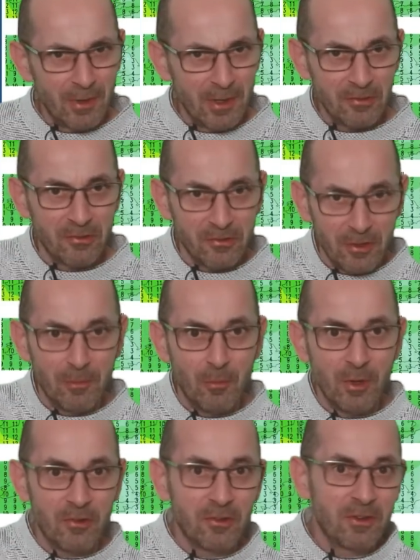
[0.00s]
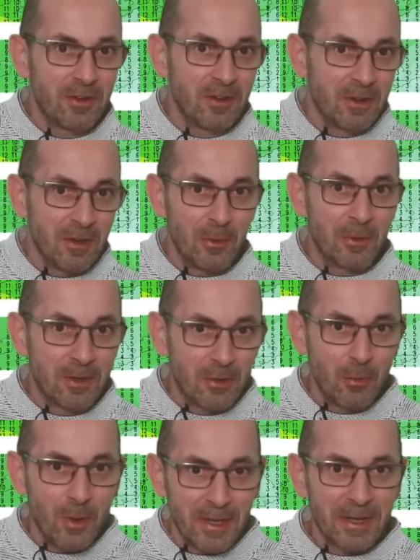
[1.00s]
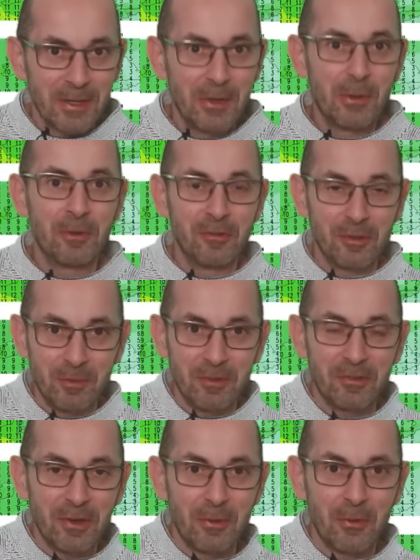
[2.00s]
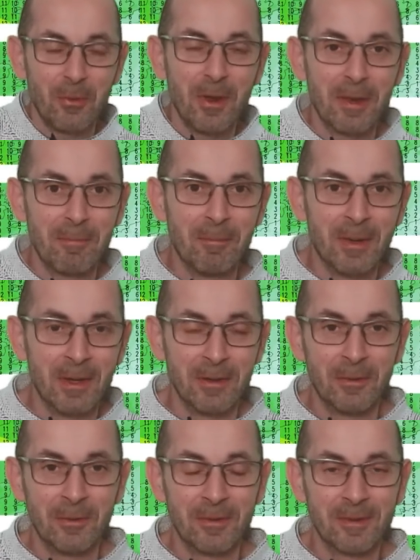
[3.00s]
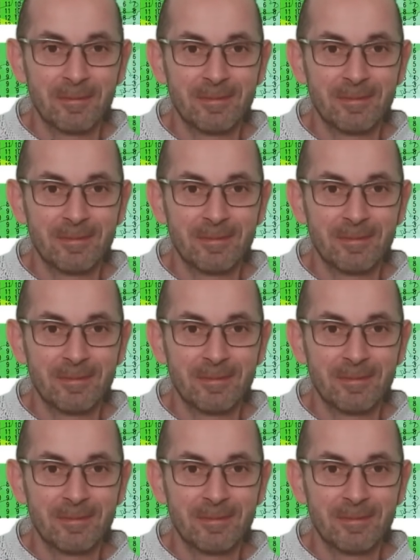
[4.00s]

are some which go quite cold and some which go quite mild.